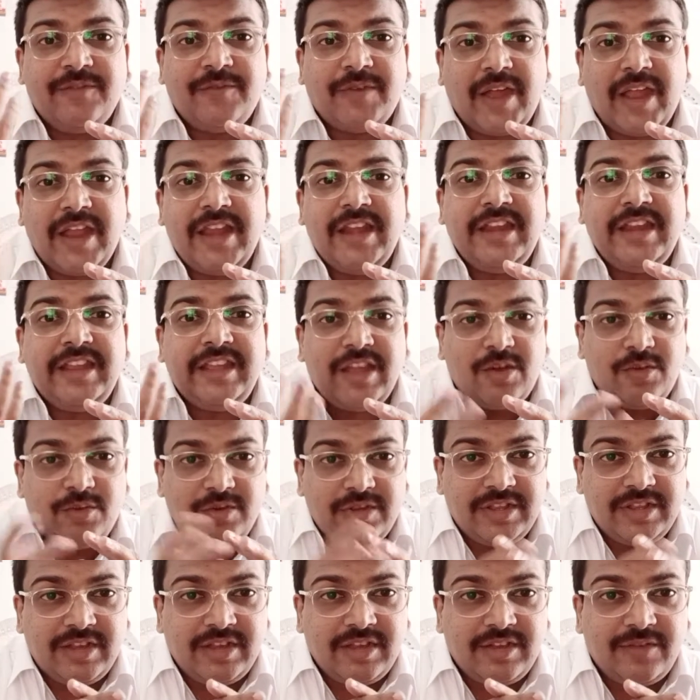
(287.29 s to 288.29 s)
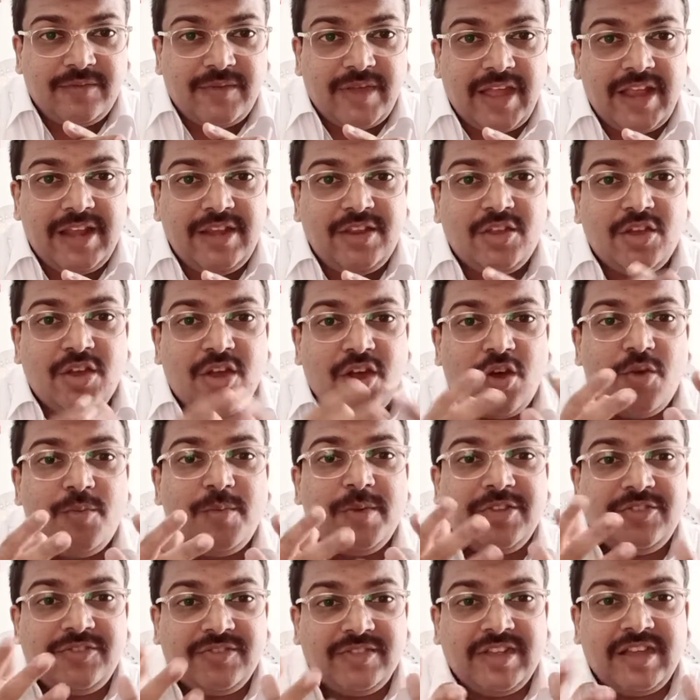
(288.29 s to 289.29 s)
finding out the value, how
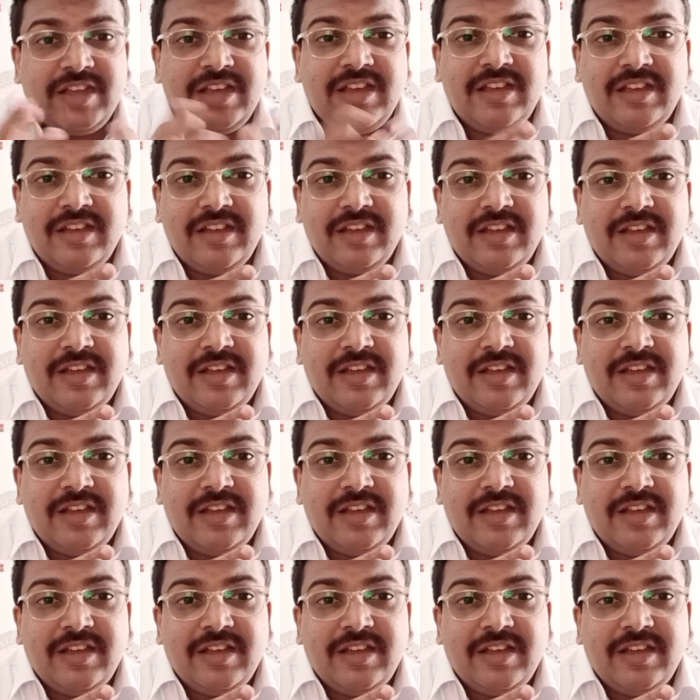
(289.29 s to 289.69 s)
much the